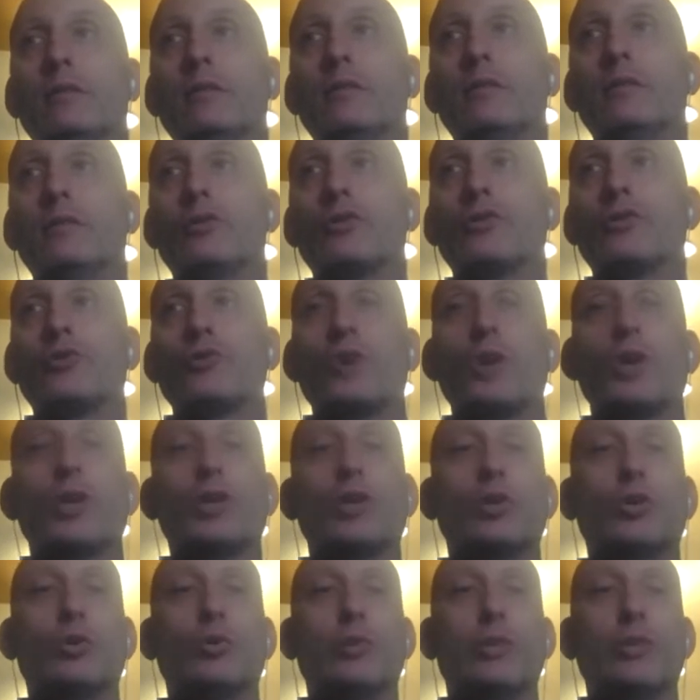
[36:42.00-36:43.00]

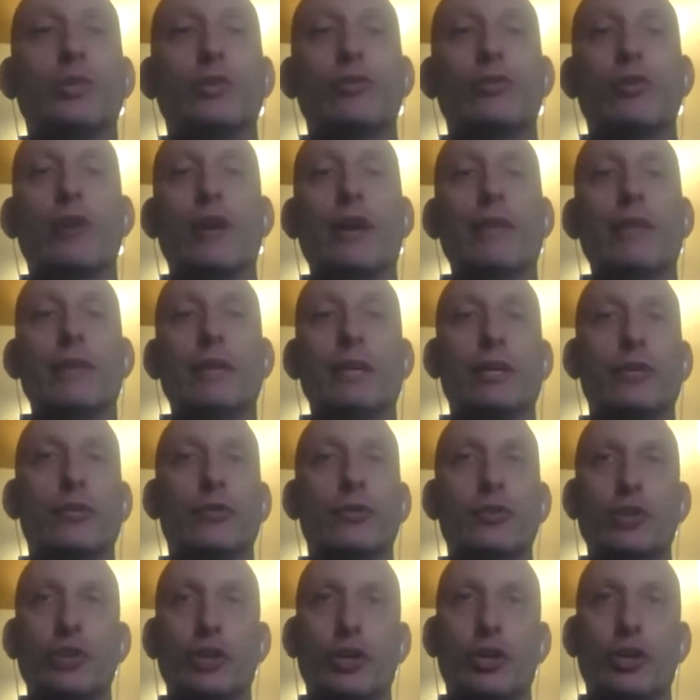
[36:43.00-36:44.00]
struggle with craving of
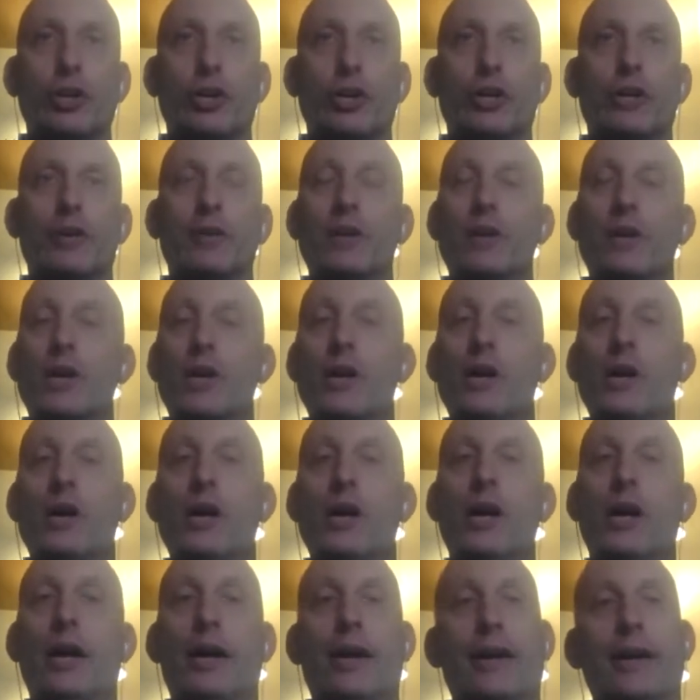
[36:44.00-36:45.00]
sugar
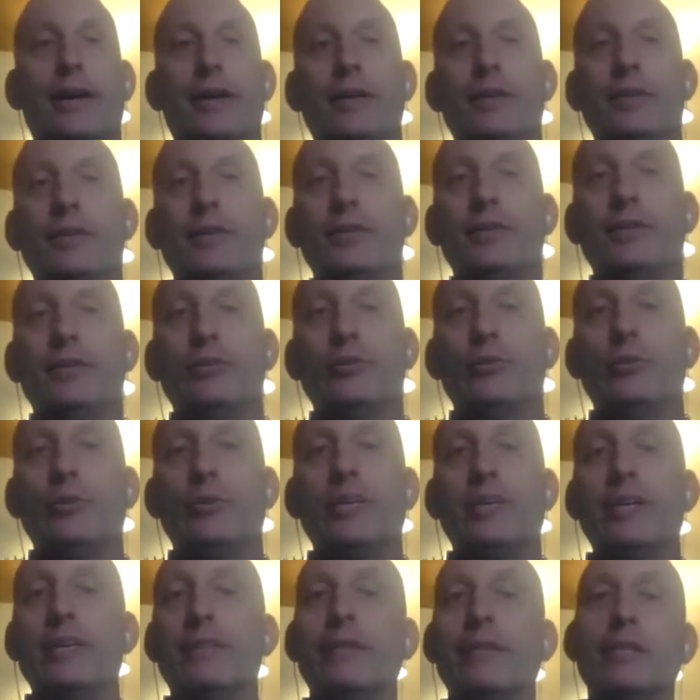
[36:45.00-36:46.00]
and we
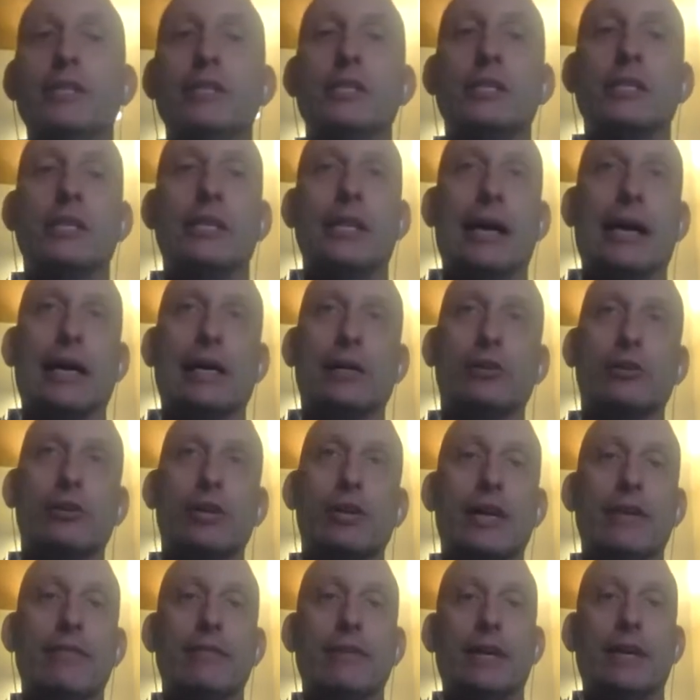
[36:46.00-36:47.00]
give in to that
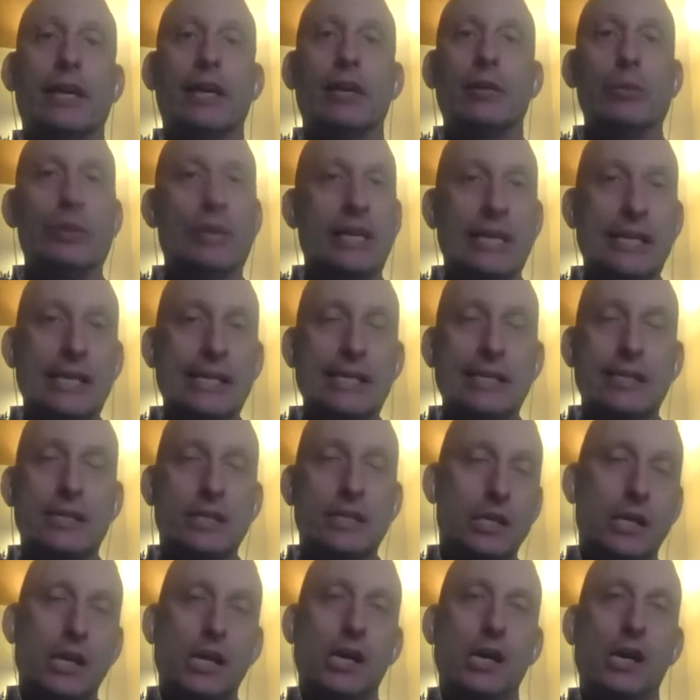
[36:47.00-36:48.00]
craving and we eat
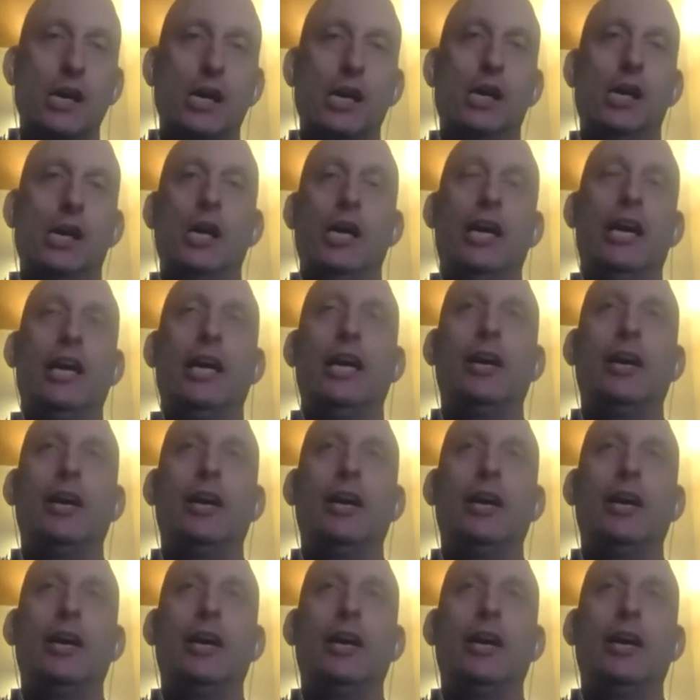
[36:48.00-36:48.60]
a